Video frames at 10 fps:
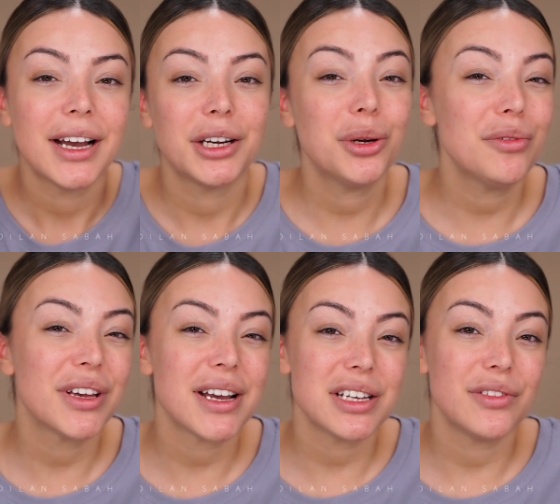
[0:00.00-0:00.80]
I don't know if you
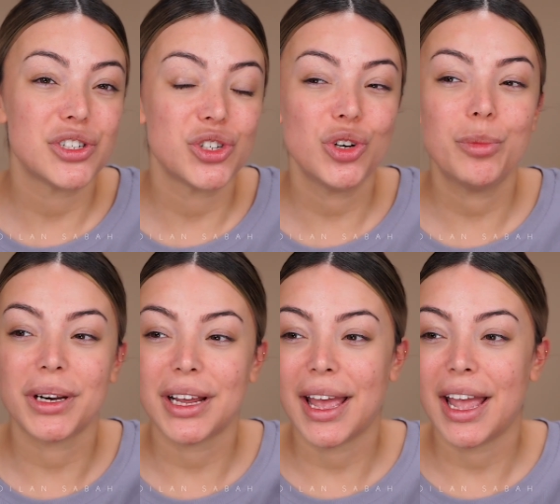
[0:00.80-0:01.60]
guys have it too,
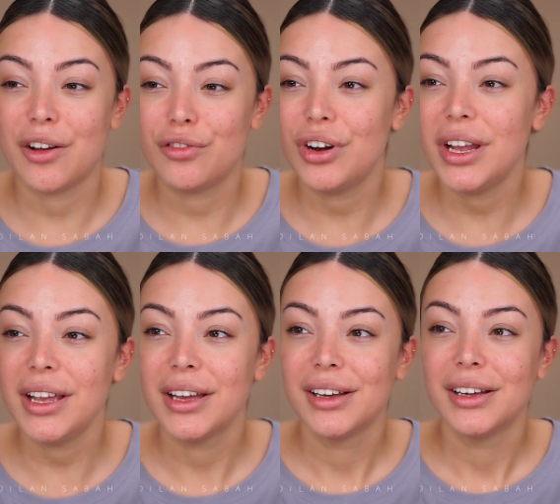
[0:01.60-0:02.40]
but
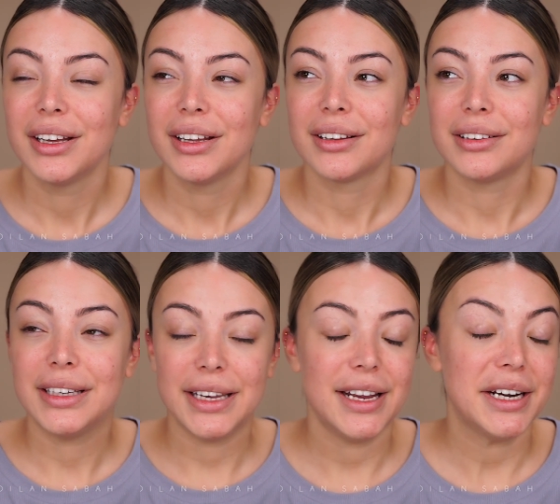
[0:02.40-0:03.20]
every
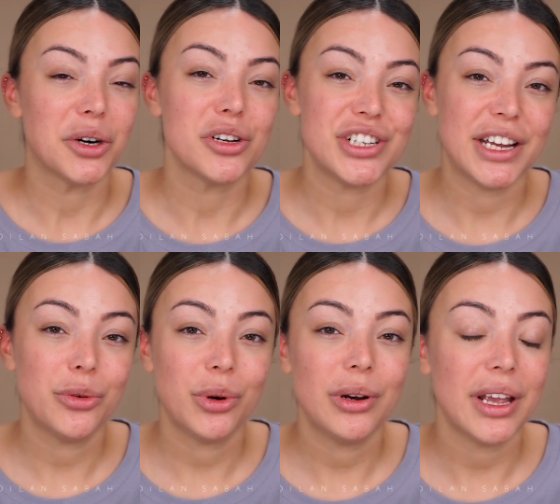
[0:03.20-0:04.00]
year on
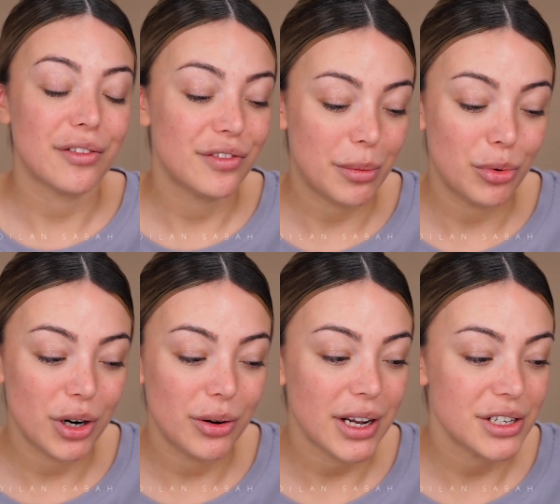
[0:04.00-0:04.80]
January and
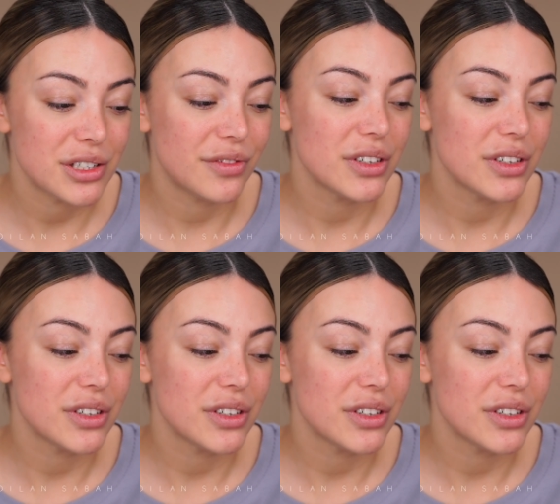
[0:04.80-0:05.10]
February, I just